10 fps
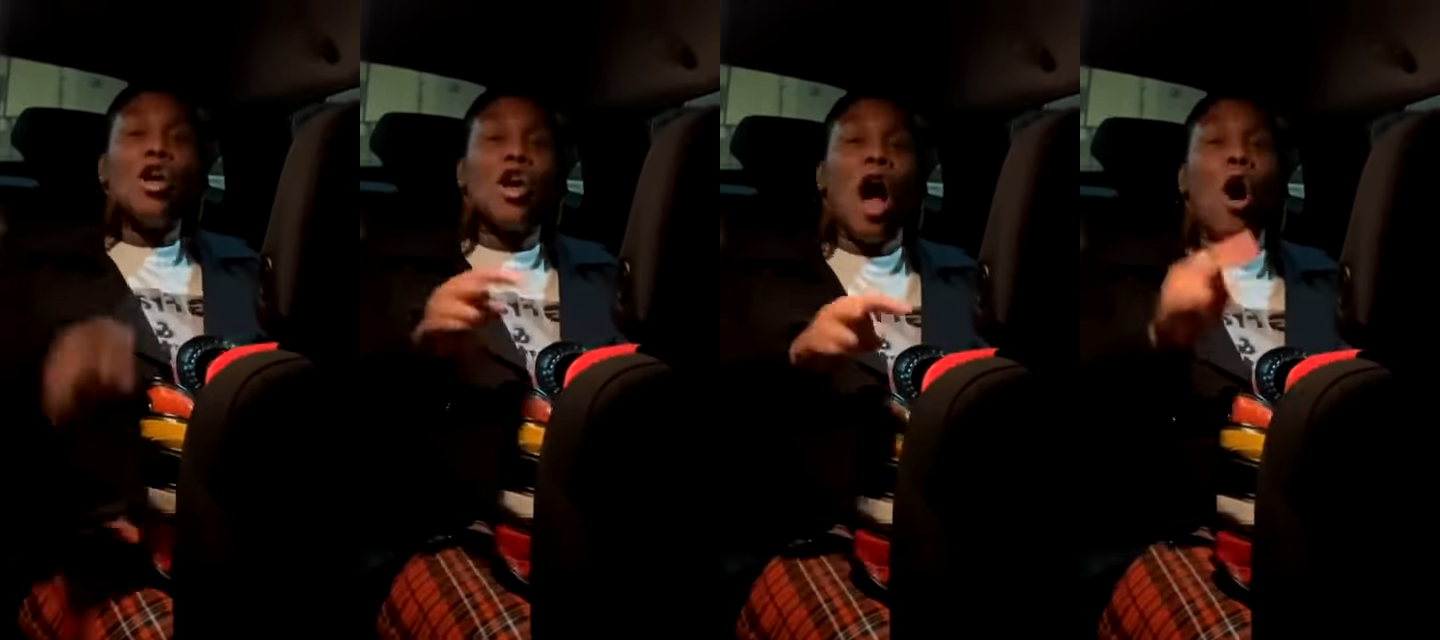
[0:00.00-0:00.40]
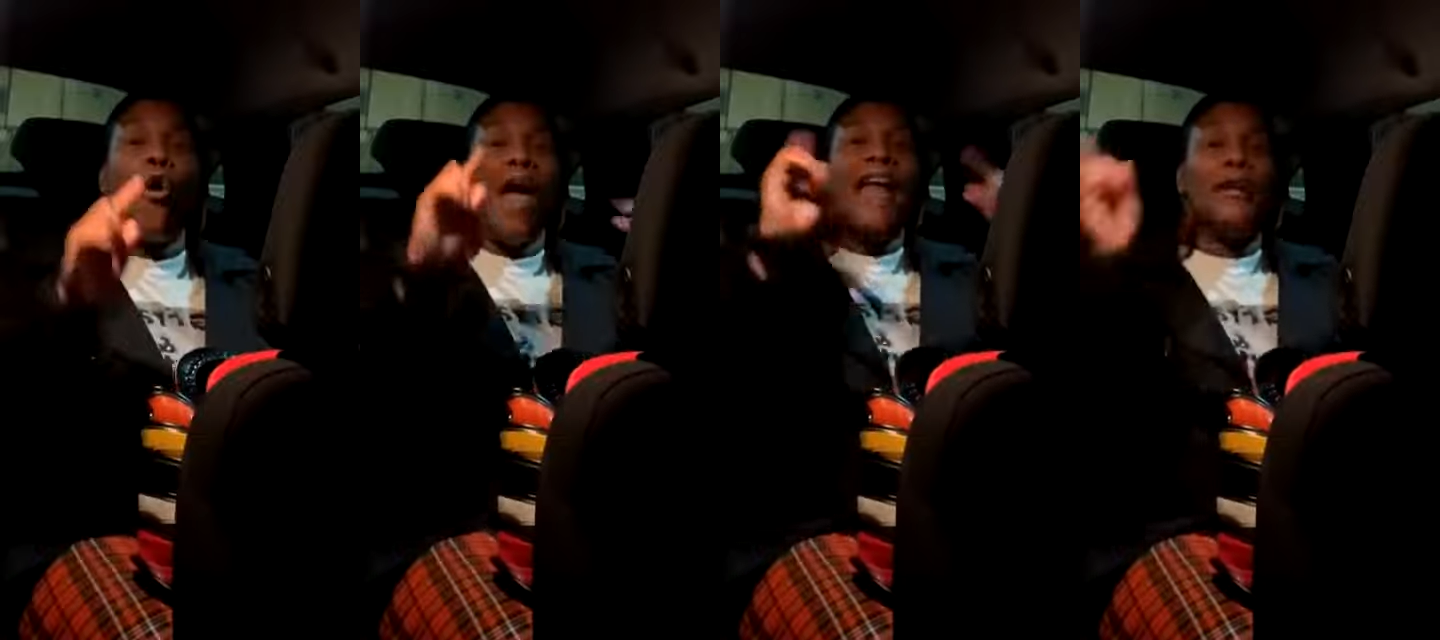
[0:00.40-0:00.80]
Go
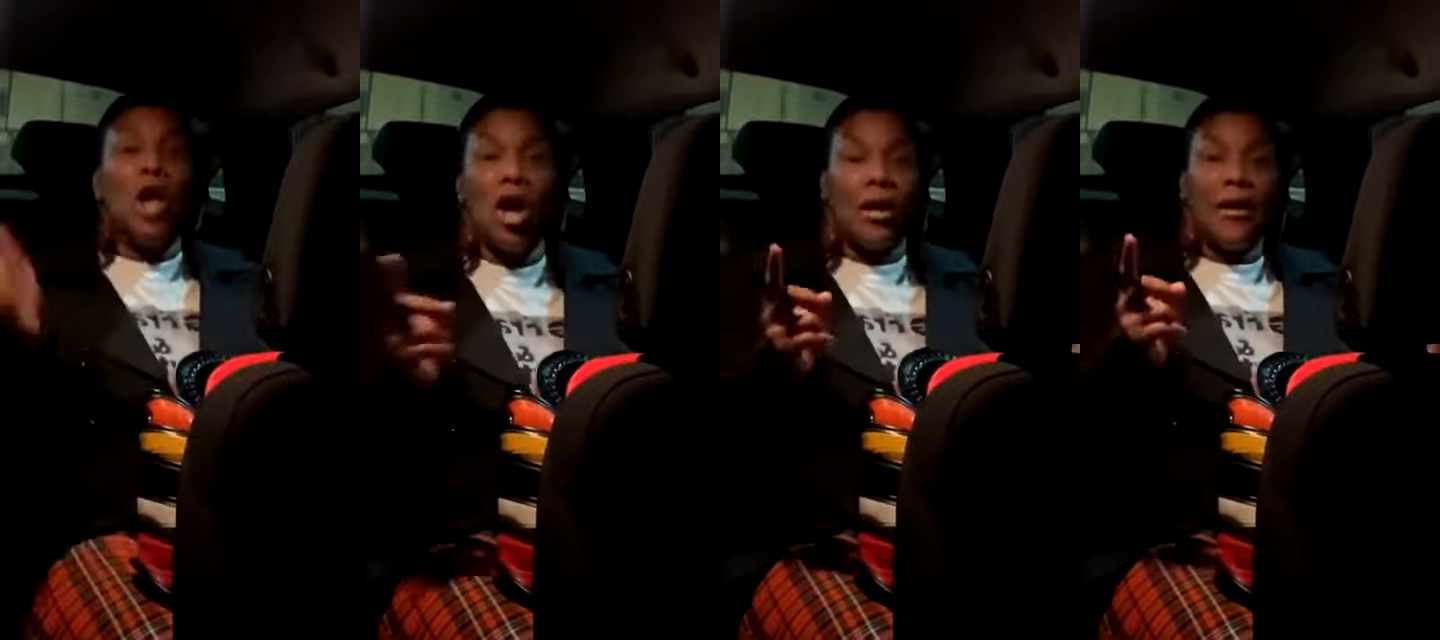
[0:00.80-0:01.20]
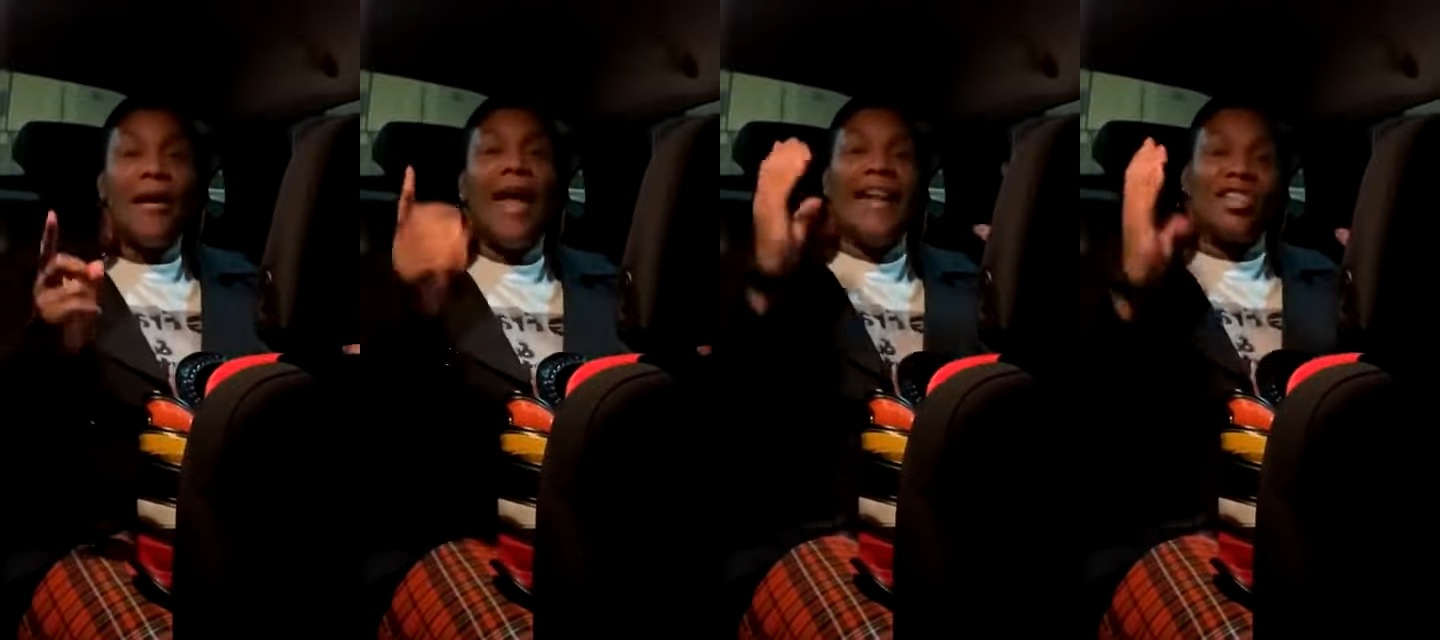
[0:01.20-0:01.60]
and look
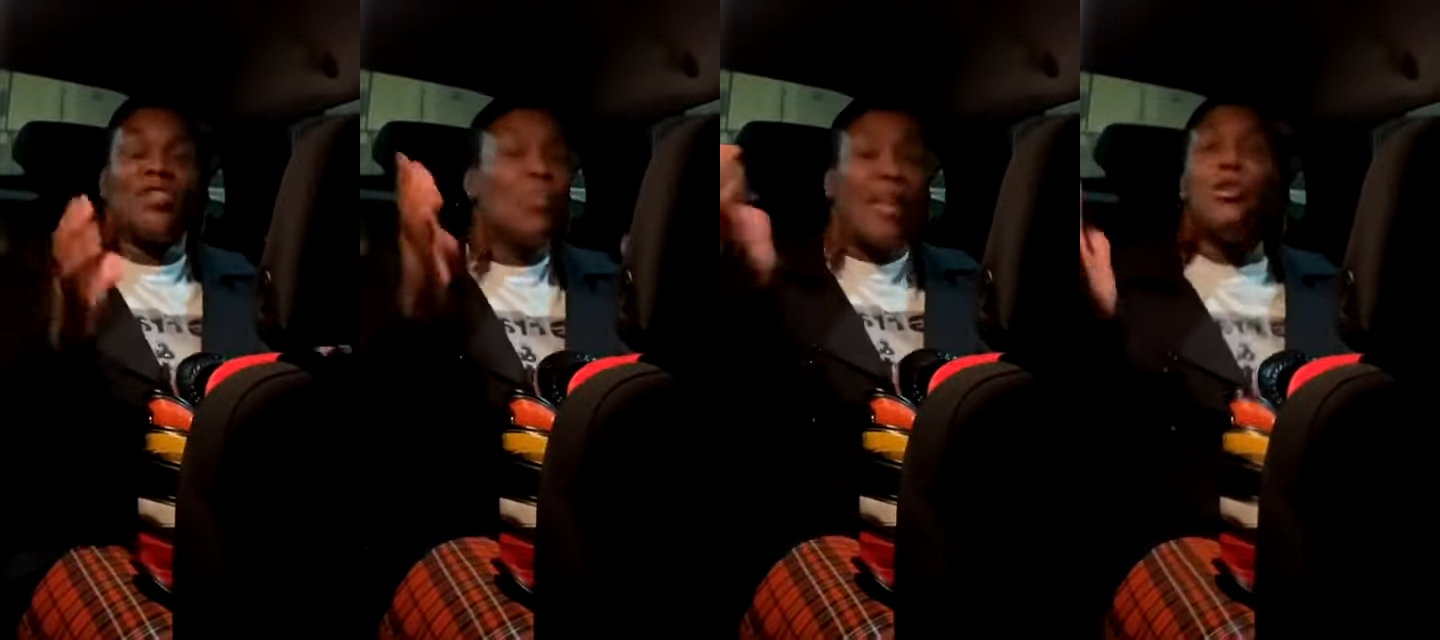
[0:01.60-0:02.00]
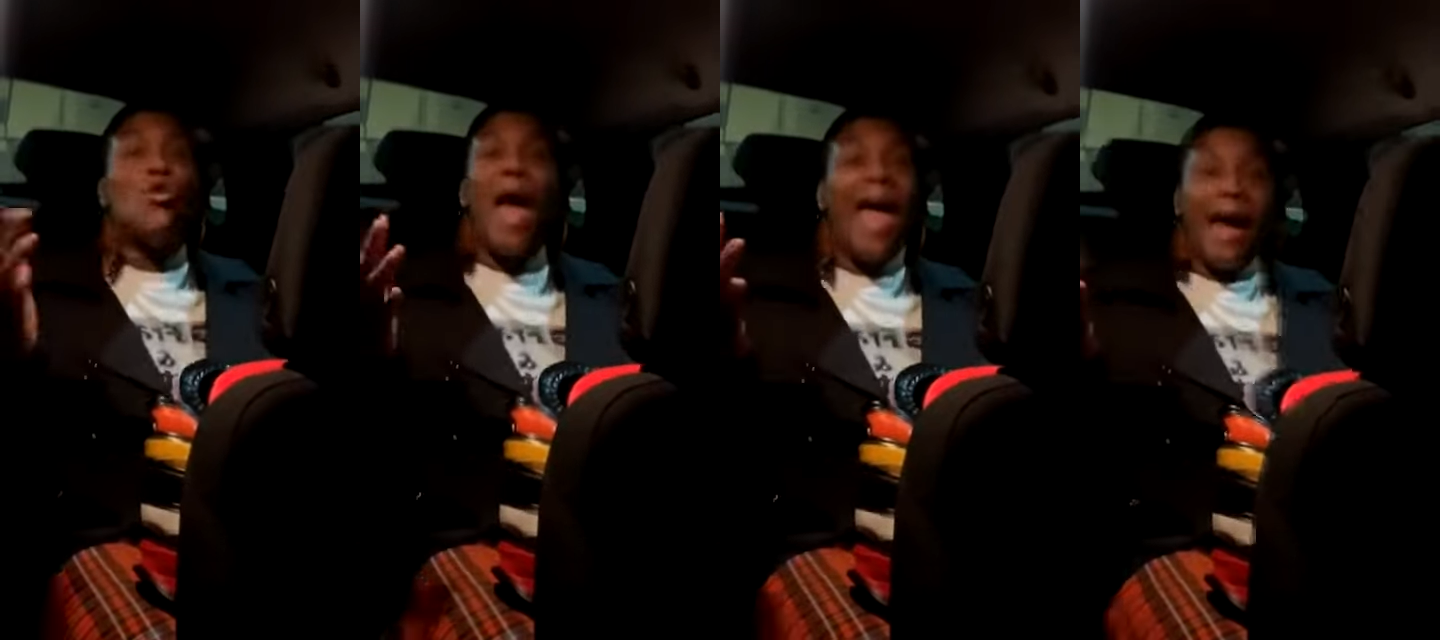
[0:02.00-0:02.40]
and what do
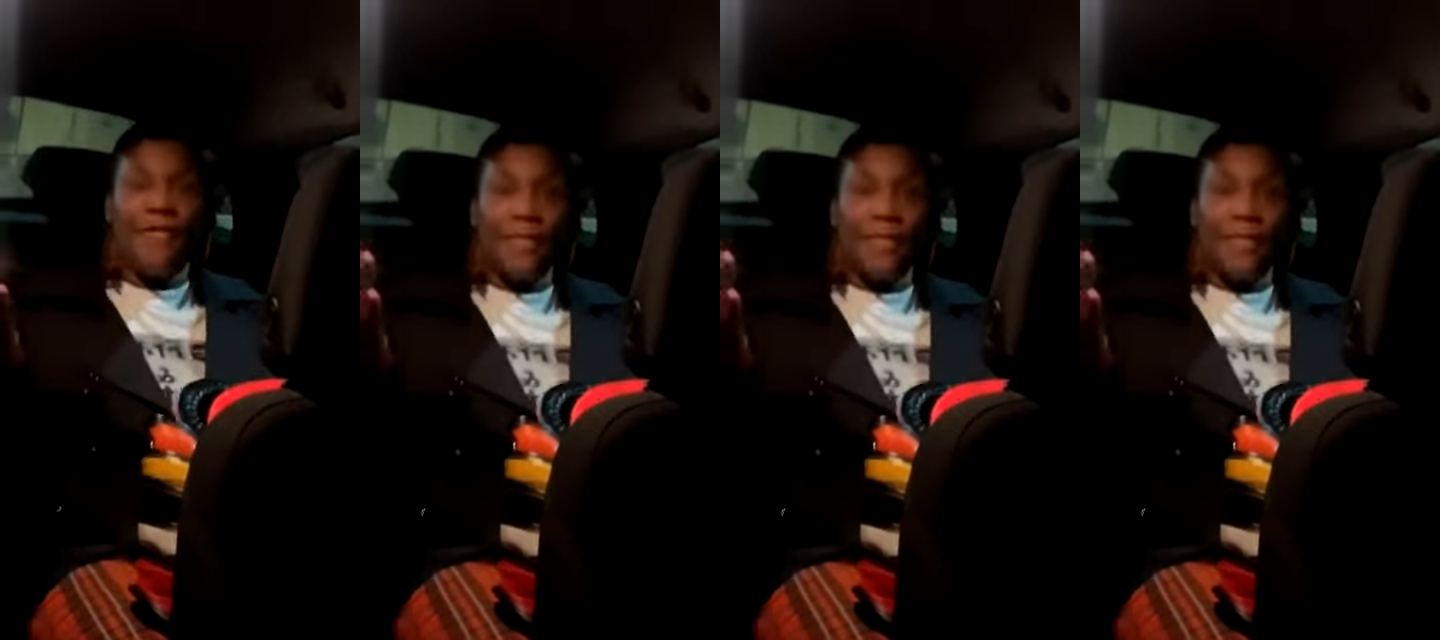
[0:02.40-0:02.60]
you have?